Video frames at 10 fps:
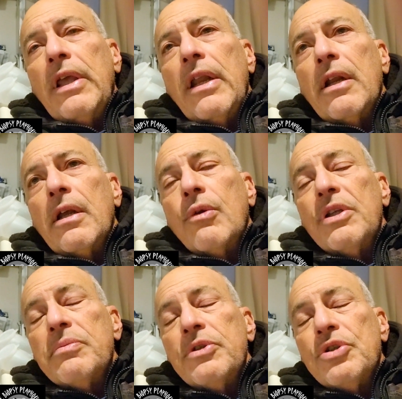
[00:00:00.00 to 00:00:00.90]
got a
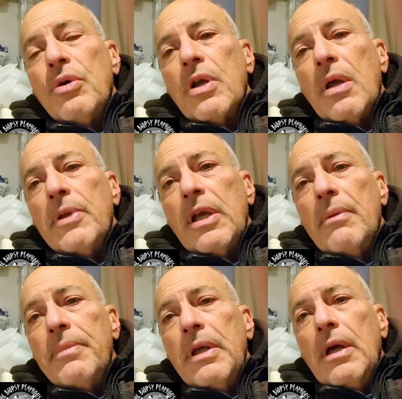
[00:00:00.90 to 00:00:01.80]
Christmas show coming up.
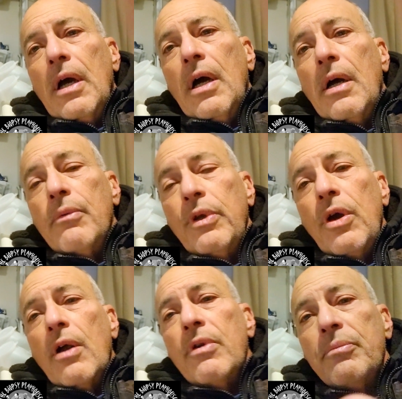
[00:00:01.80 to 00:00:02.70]
Uh, we
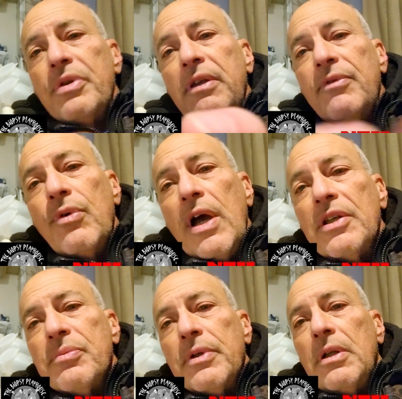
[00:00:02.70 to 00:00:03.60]
are in Plainview
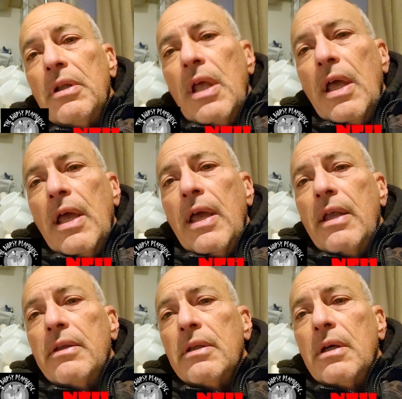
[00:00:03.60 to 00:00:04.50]
Hospital,
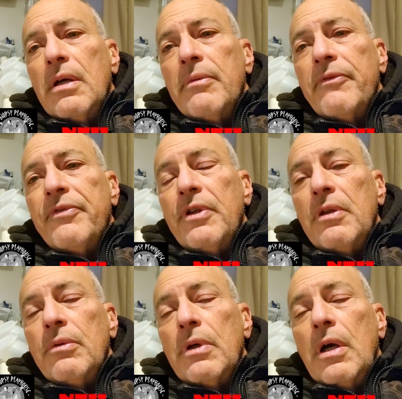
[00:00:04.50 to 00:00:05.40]
and uh, Phil
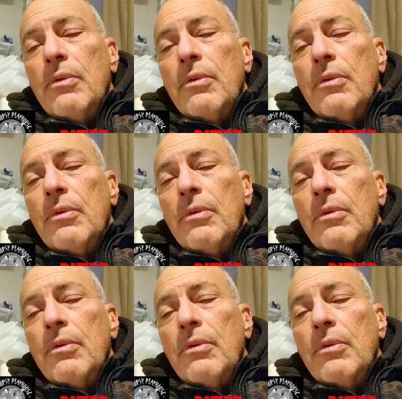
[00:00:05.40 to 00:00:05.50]
uh,